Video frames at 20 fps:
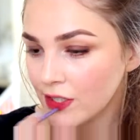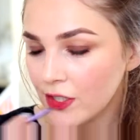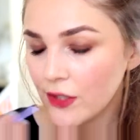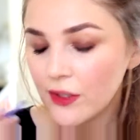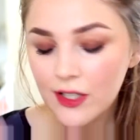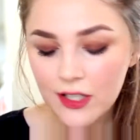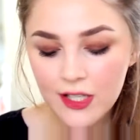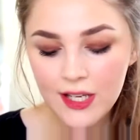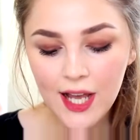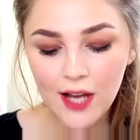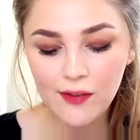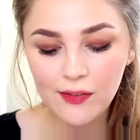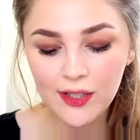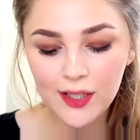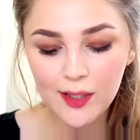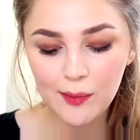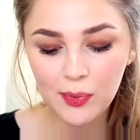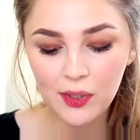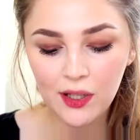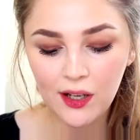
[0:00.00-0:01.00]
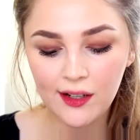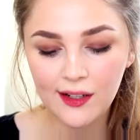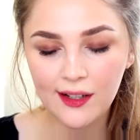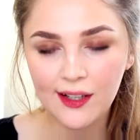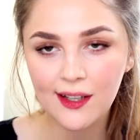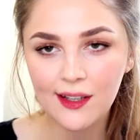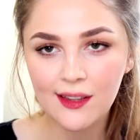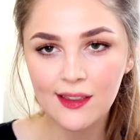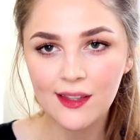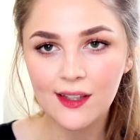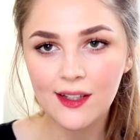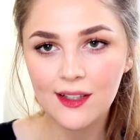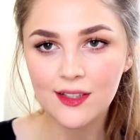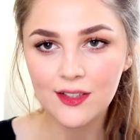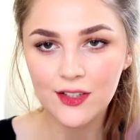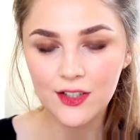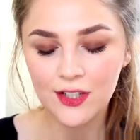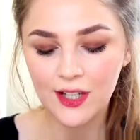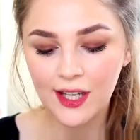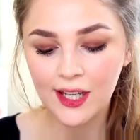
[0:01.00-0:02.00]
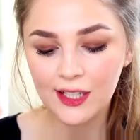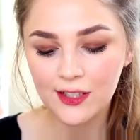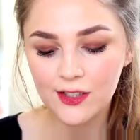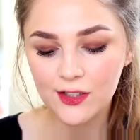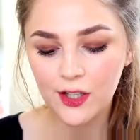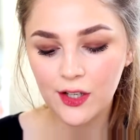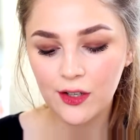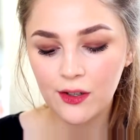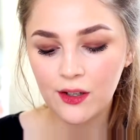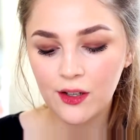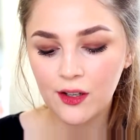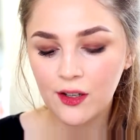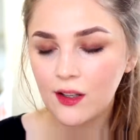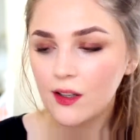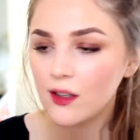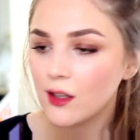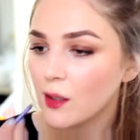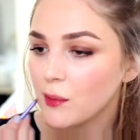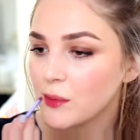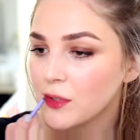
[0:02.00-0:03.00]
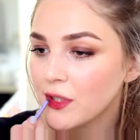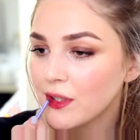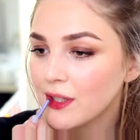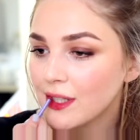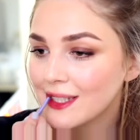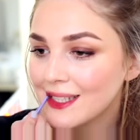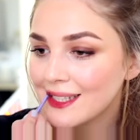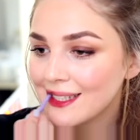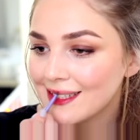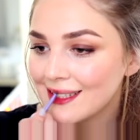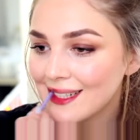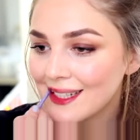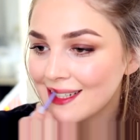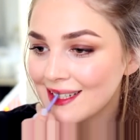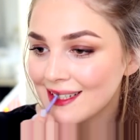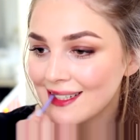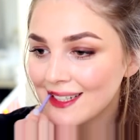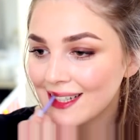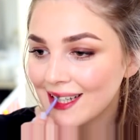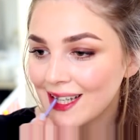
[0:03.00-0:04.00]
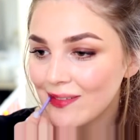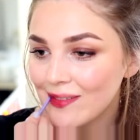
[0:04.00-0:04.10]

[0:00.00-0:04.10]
I don't actually have a lip liner in this shade, so I'm doing this instead just to